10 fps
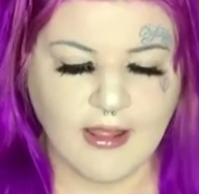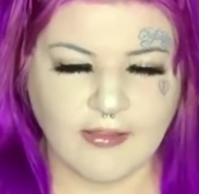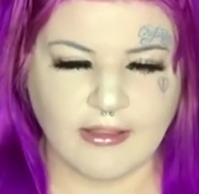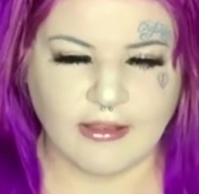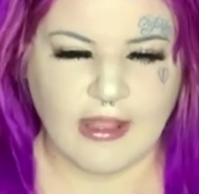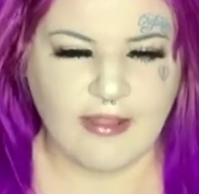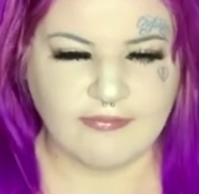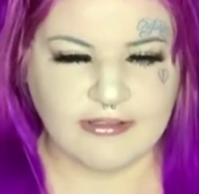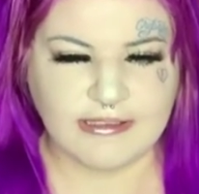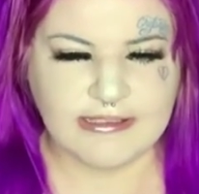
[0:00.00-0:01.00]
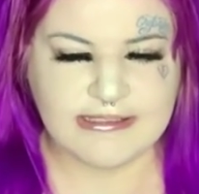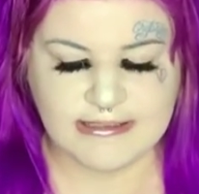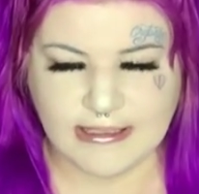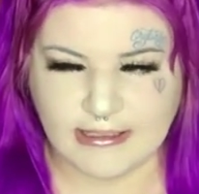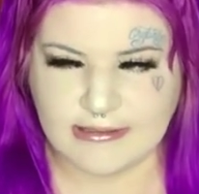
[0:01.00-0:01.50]
like, everything
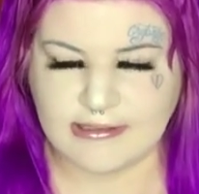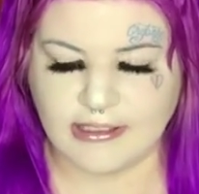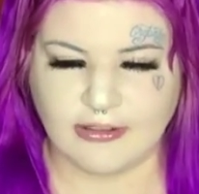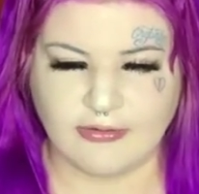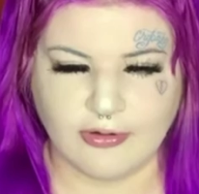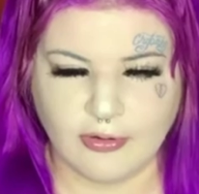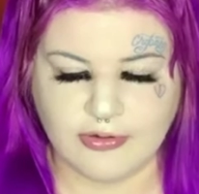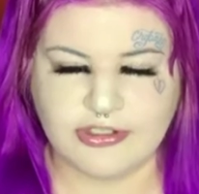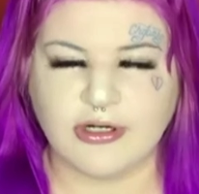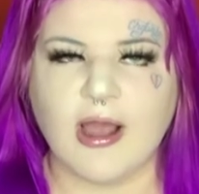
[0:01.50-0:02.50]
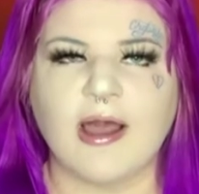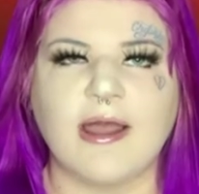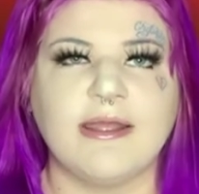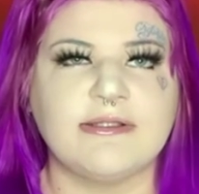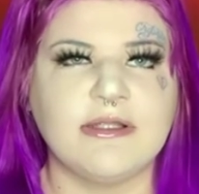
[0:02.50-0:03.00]
stings, like, your nose, your
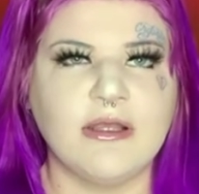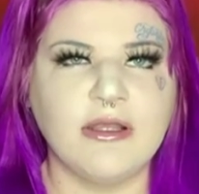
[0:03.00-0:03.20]
eyes.